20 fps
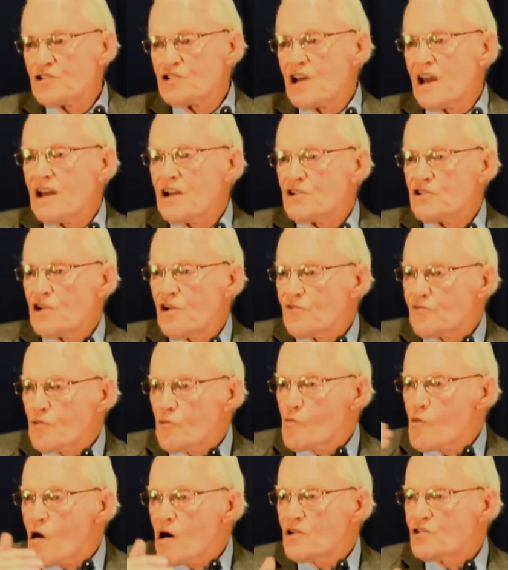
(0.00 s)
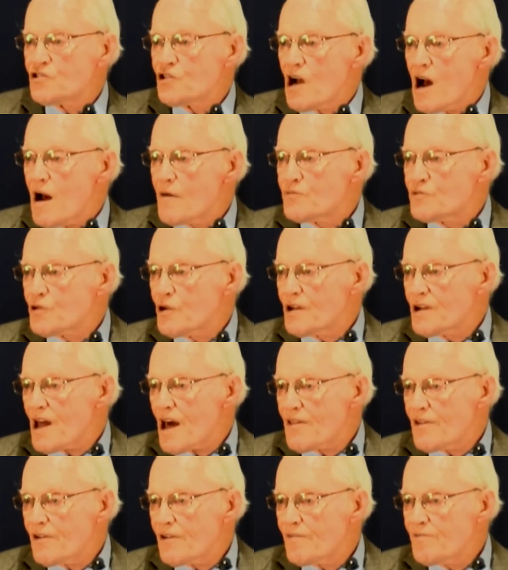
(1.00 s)
change you from one job to
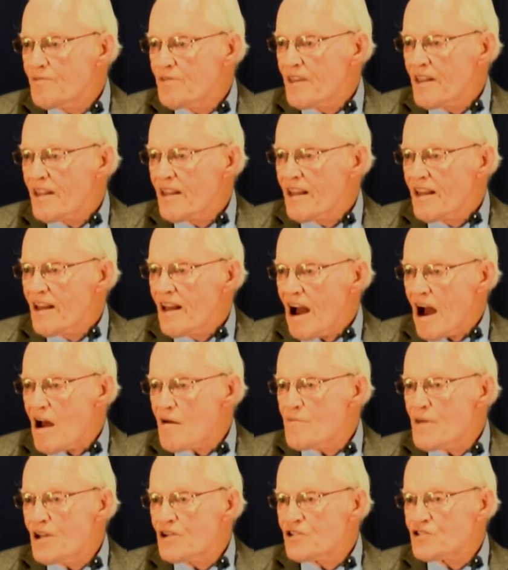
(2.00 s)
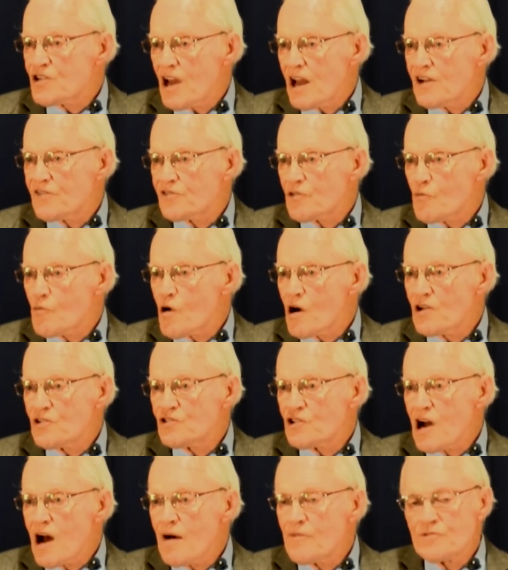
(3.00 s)
another. I've been changed from one
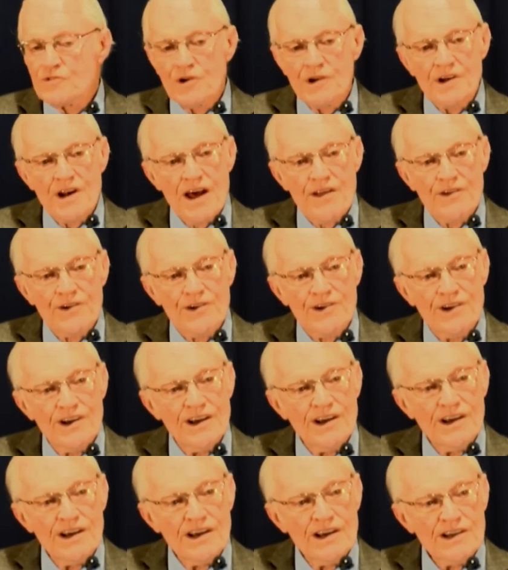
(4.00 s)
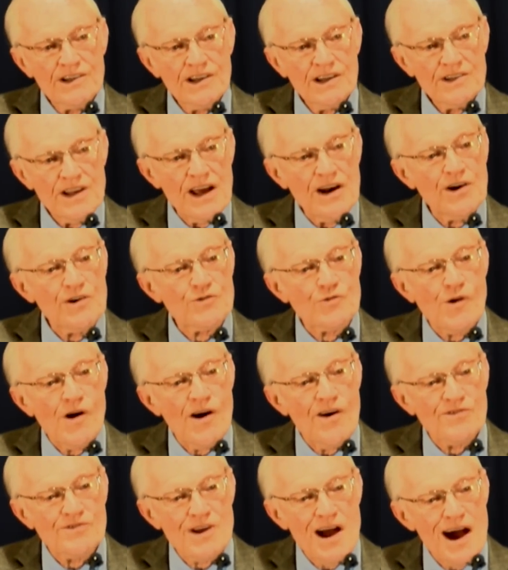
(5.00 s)
job to another 10 or
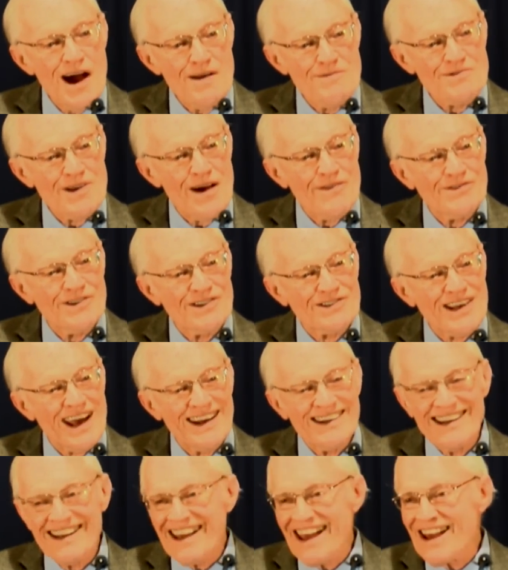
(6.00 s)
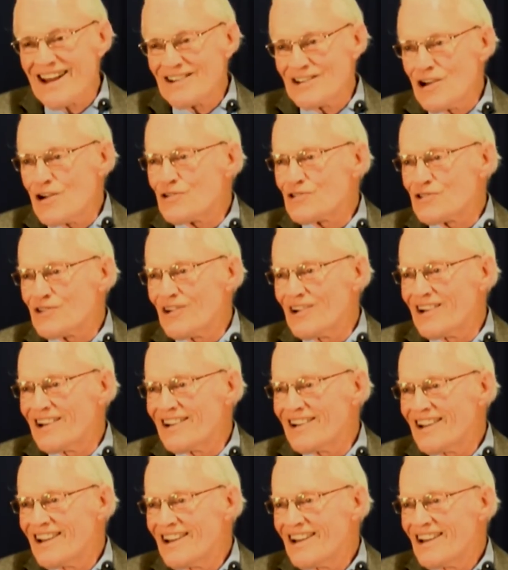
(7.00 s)
12 times. I've just had to get used to
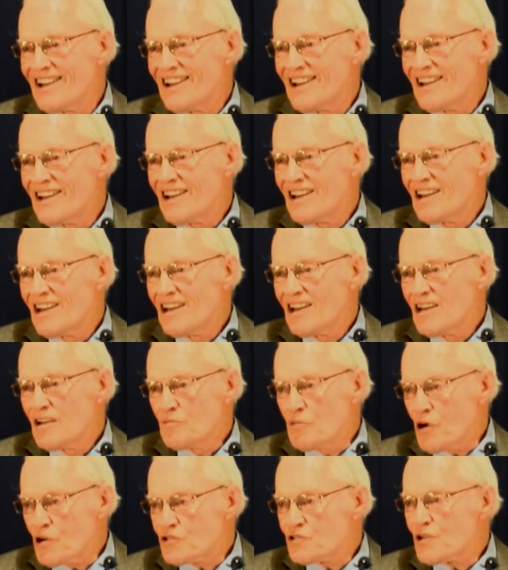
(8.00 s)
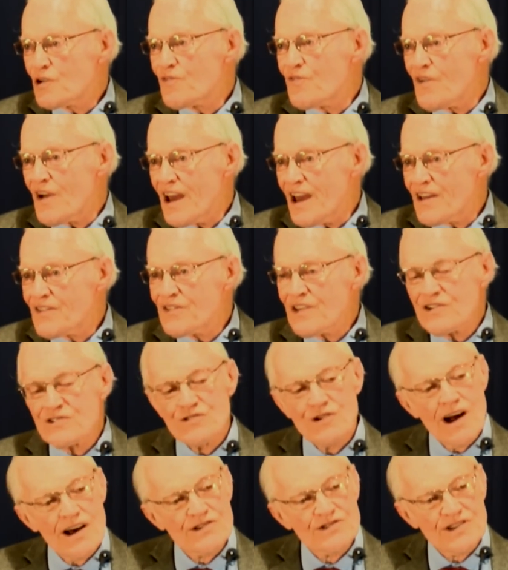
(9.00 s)
it. Put your faith and
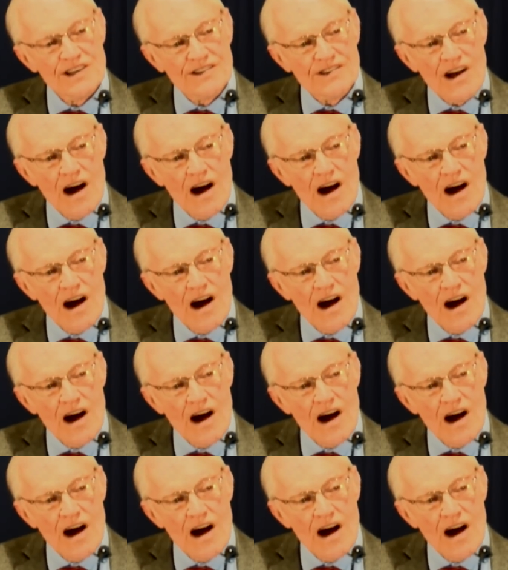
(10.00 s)
trust in